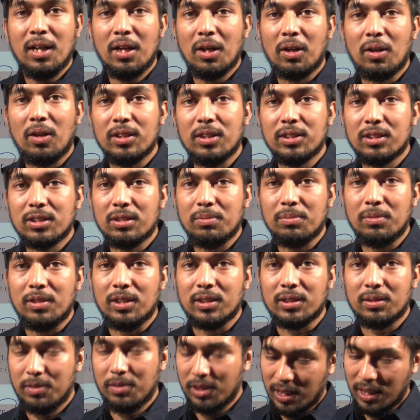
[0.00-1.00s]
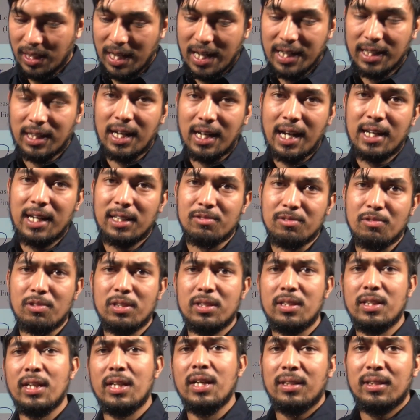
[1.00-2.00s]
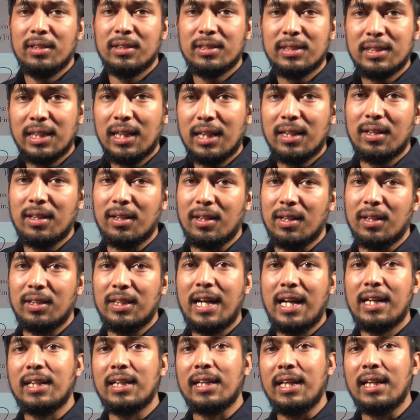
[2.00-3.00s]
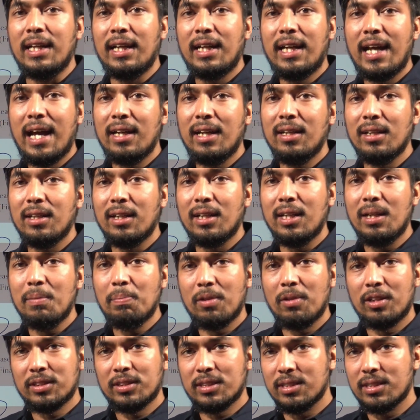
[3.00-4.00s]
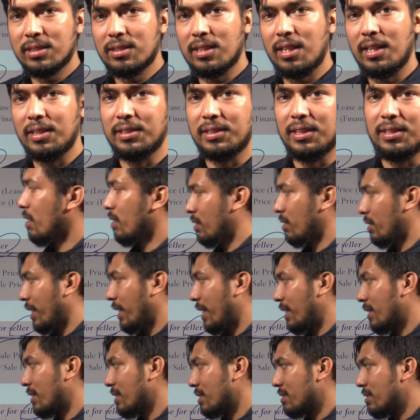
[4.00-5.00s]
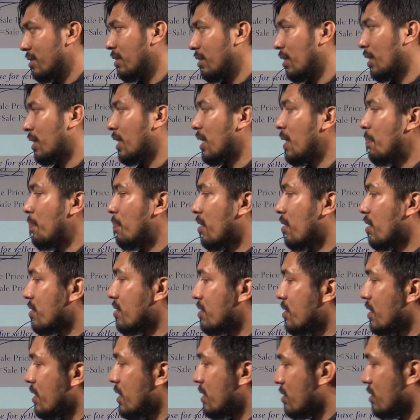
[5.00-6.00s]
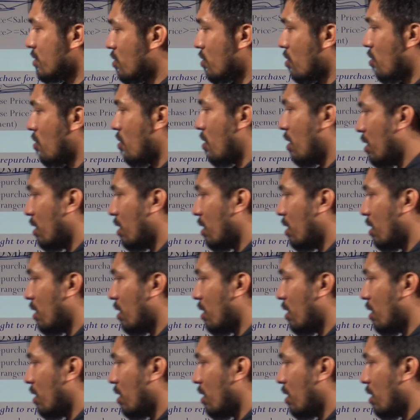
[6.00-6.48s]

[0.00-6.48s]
customers, but right lies with the seller, that he can repurchase the asset. That is a repurchase call